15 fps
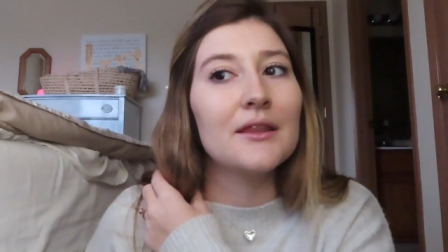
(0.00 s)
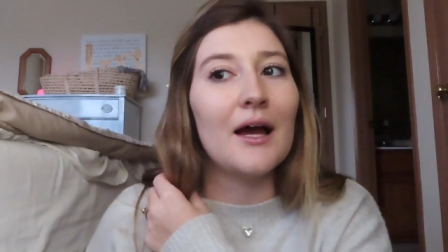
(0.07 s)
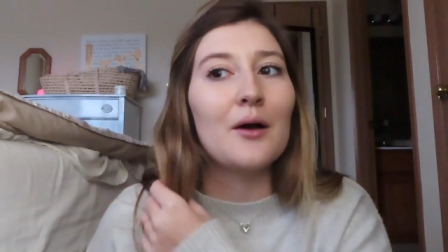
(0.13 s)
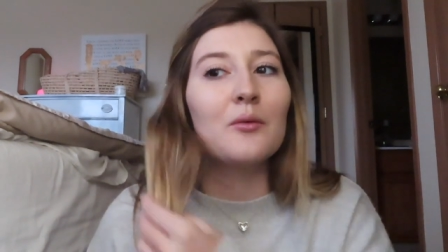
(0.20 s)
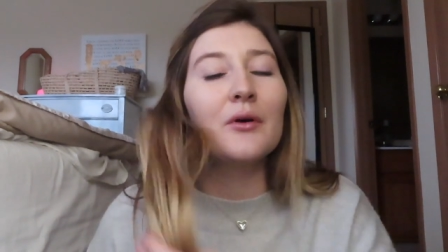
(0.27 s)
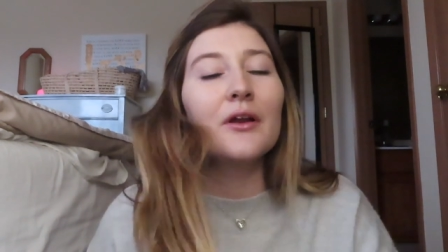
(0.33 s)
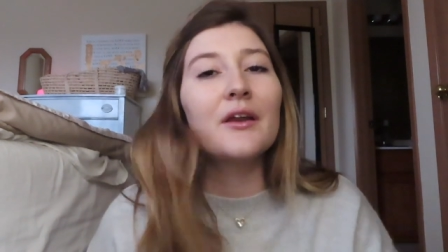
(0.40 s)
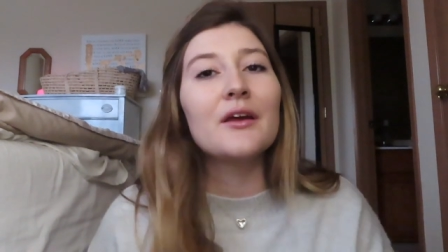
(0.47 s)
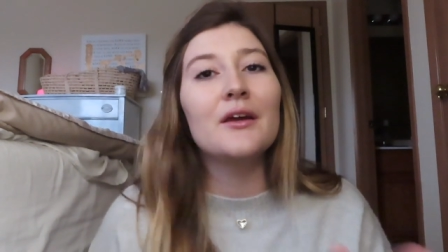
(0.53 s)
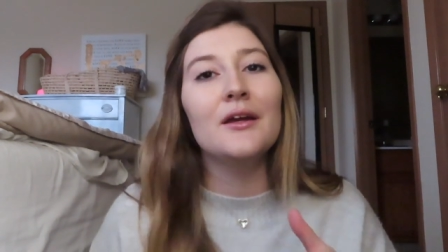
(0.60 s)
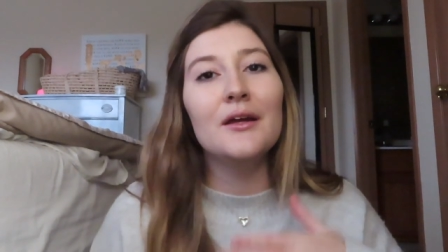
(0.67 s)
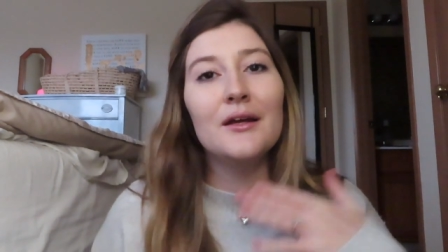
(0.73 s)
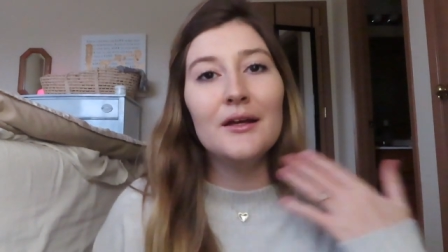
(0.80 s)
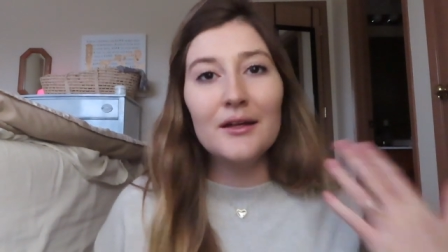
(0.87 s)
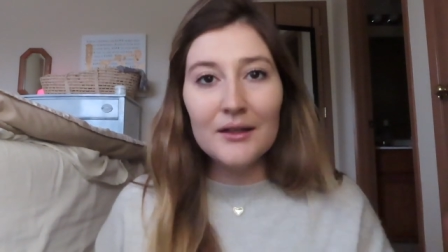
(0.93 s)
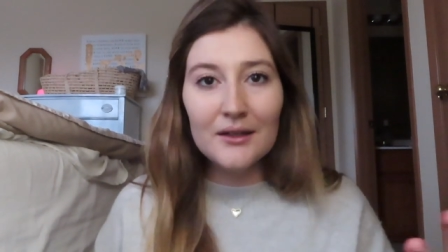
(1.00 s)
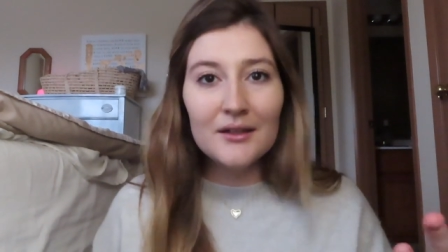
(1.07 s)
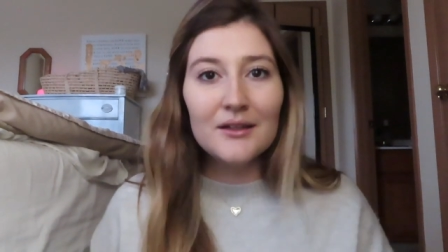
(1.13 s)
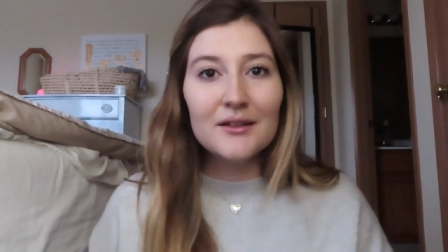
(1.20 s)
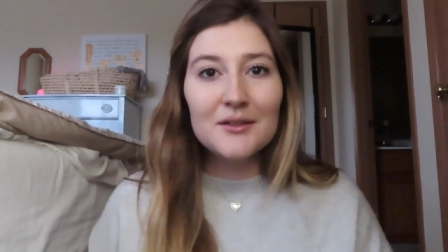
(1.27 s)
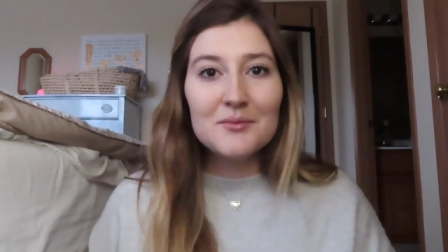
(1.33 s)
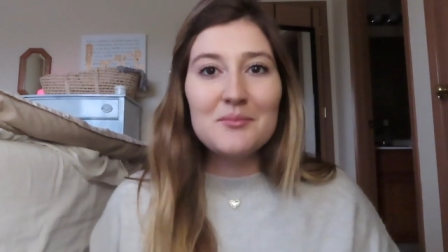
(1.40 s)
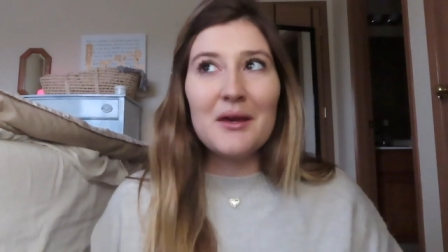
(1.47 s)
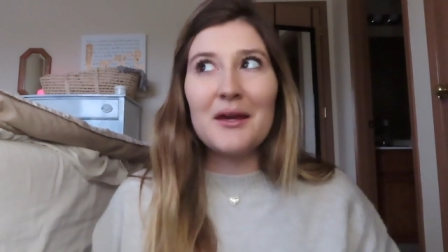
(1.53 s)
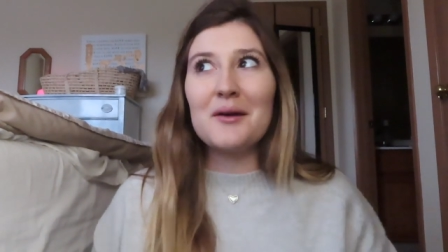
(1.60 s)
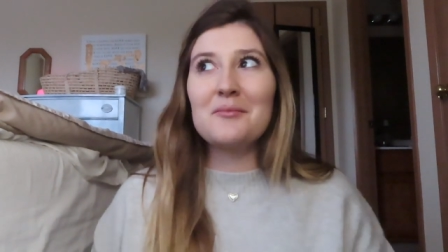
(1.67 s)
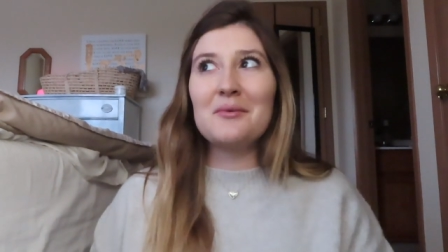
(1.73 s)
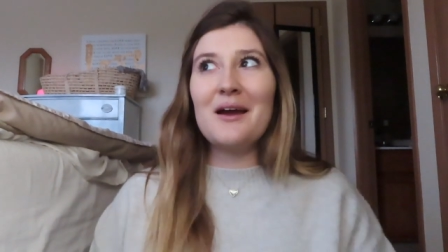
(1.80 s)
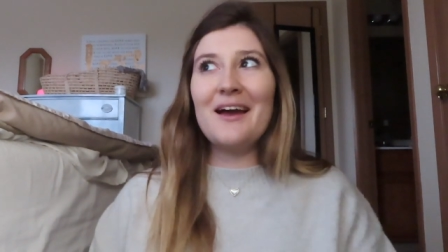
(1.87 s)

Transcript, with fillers: That would make him